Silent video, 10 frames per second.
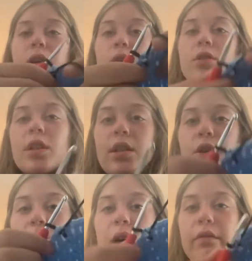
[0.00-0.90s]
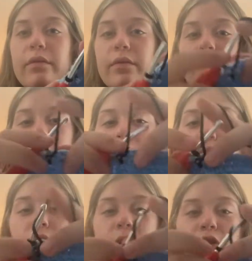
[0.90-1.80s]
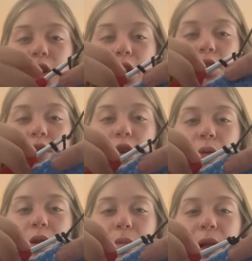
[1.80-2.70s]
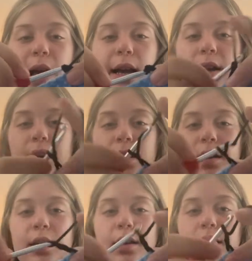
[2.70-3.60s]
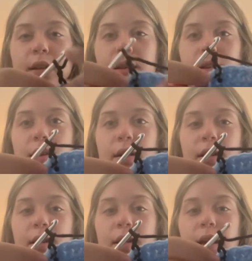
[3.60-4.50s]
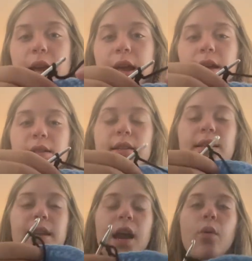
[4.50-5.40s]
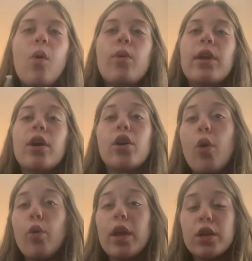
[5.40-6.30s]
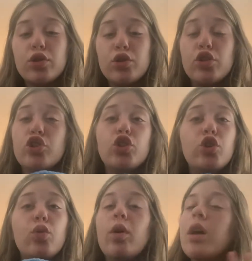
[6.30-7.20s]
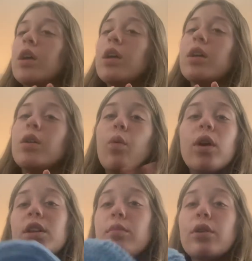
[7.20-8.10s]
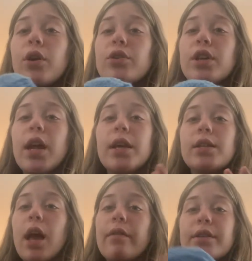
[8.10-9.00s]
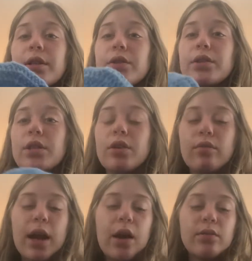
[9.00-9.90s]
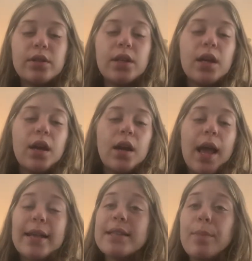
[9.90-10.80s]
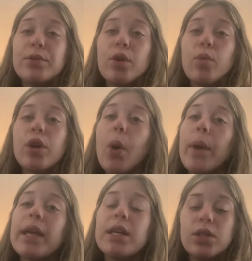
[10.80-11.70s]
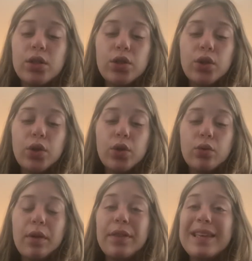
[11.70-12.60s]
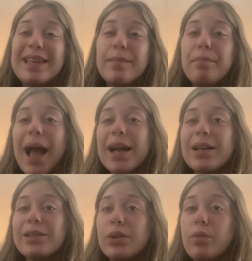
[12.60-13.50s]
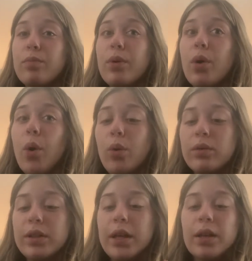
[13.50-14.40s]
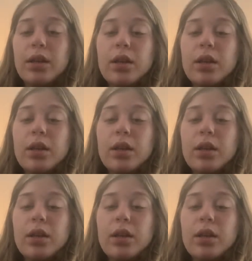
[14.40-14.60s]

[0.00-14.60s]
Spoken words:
So then you have this, and you can chain 2 with the black. And now we are going to just do 1 double crochet into every single stitch around, except we're going into the back loop only.